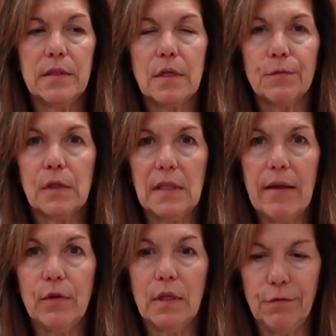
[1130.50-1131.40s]
different
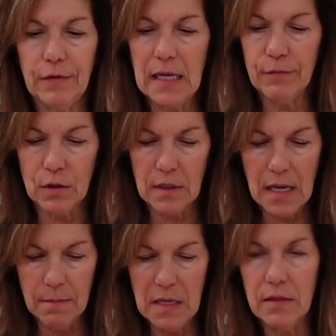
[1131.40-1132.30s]
level of flavor
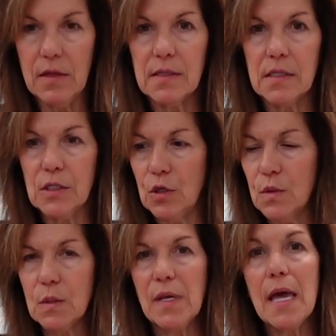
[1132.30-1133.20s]
in this stew.
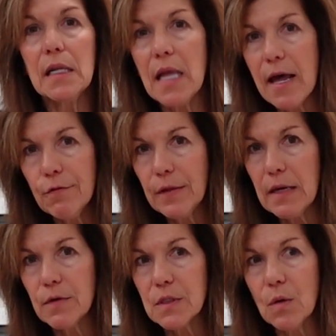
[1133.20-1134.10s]
So we got a lot of
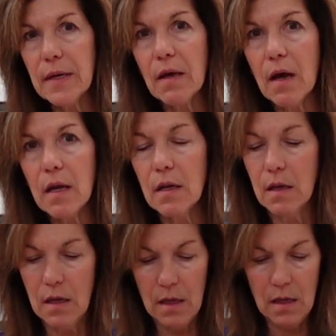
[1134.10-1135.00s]
flavors going on,
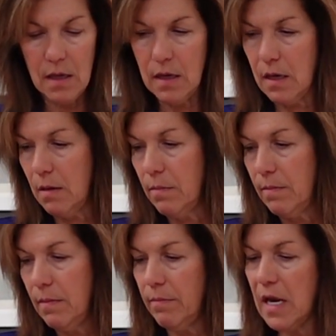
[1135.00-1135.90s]

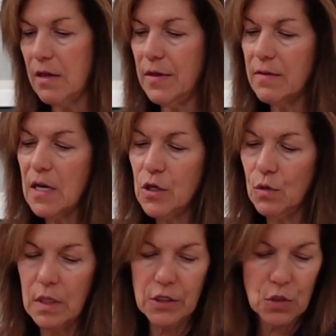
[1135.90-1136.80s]
but I think that
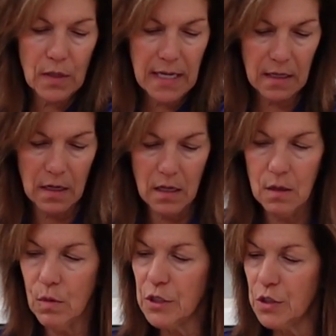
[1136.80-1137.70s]
you'll enjoy it.
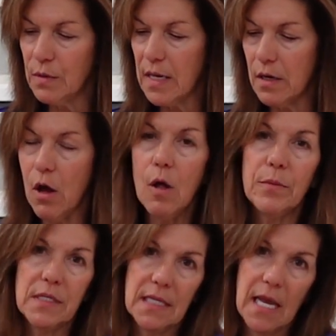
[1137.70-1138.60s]
Once you get it all
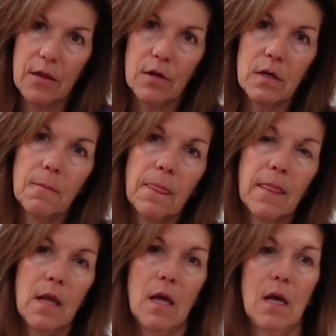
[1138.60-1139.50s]
put together,
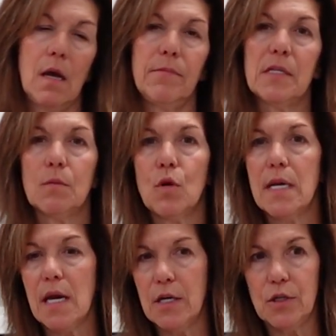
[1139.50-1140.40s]
this
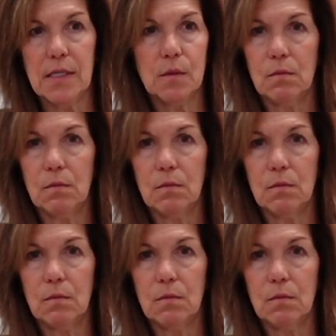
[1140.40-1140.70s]
morning I just